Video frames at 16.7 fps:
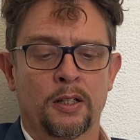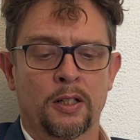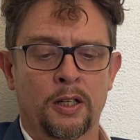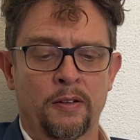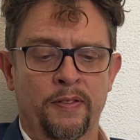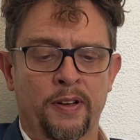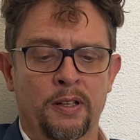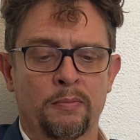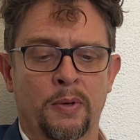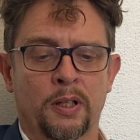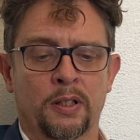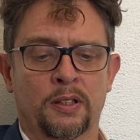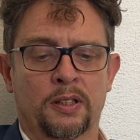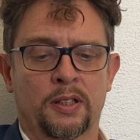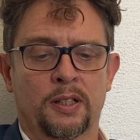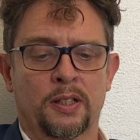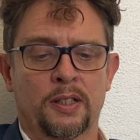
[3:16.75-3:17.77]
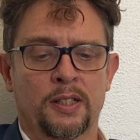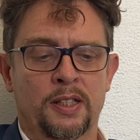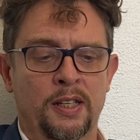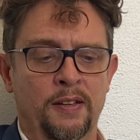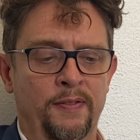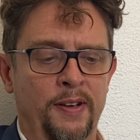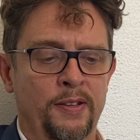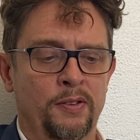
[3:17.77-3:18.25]
governments,
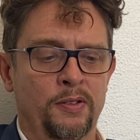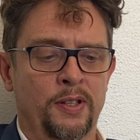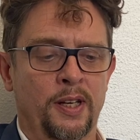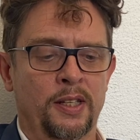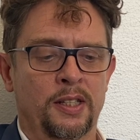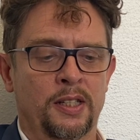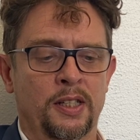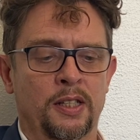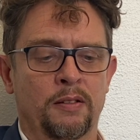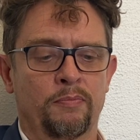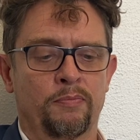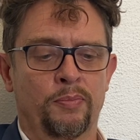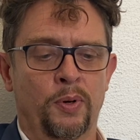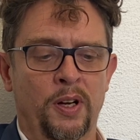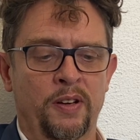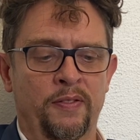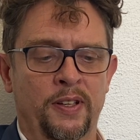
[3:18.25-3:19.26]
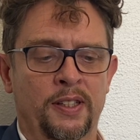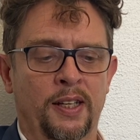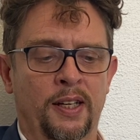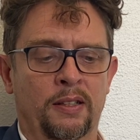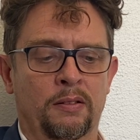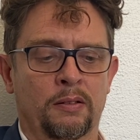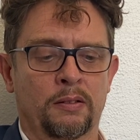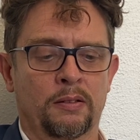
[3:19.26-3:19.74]
civil society, private
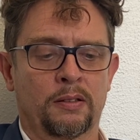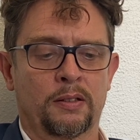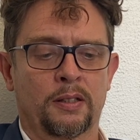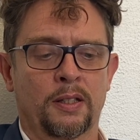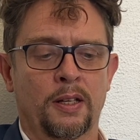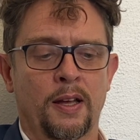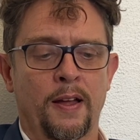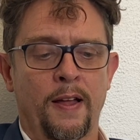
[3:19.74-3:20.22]
sectors,